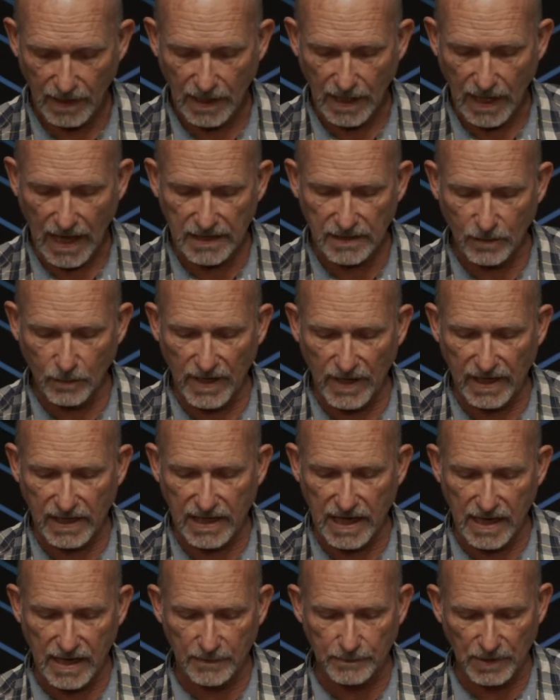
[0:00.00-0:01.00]
How do we
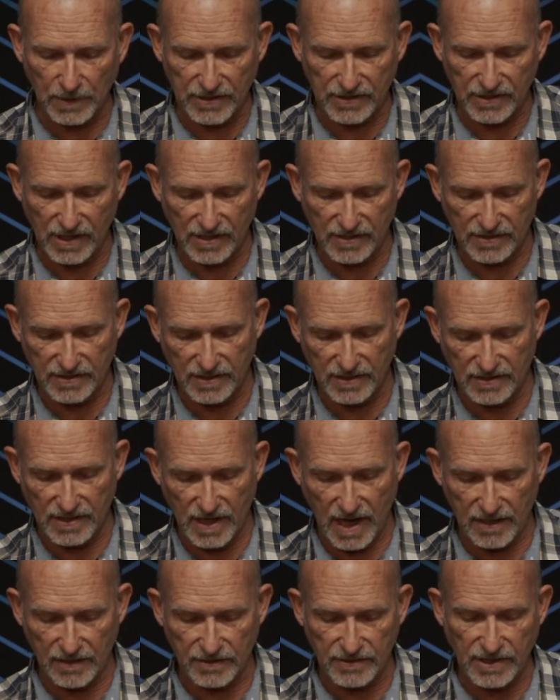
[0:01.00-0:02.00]
accomplish His
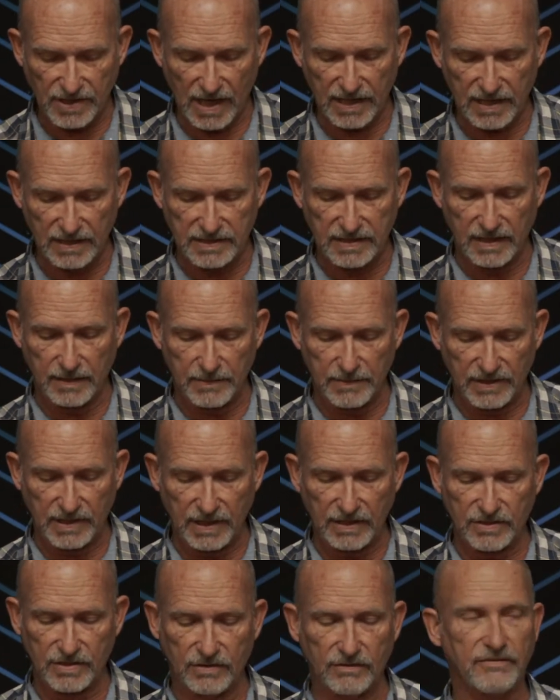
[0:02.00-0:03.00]
desire? 2
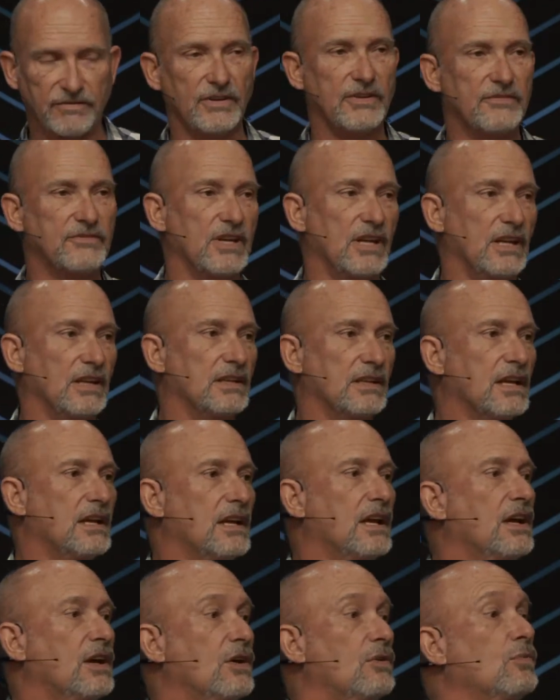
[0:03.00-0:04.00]
Timothy 2:15.
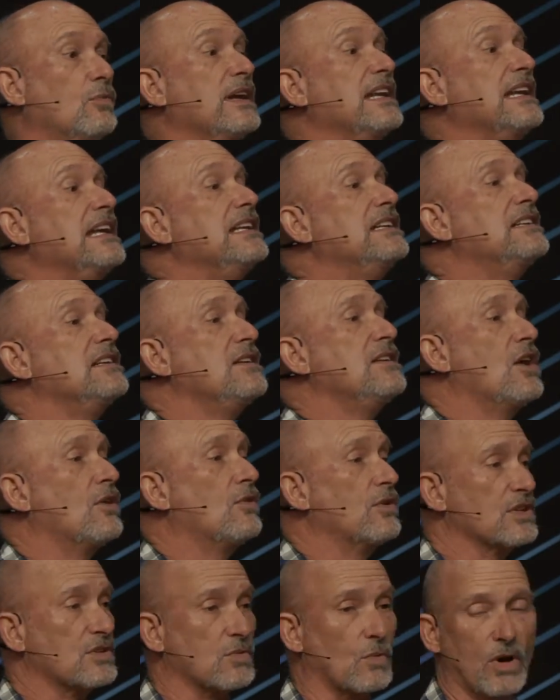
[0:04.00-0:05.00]
We need to
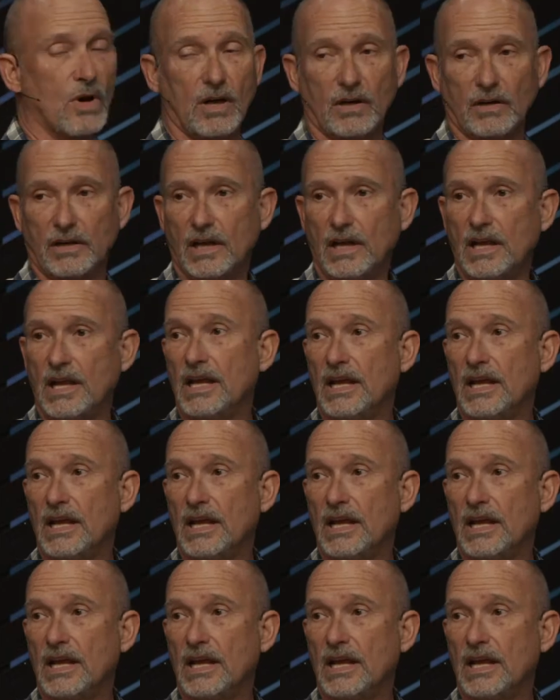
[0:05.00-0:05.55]
know His word.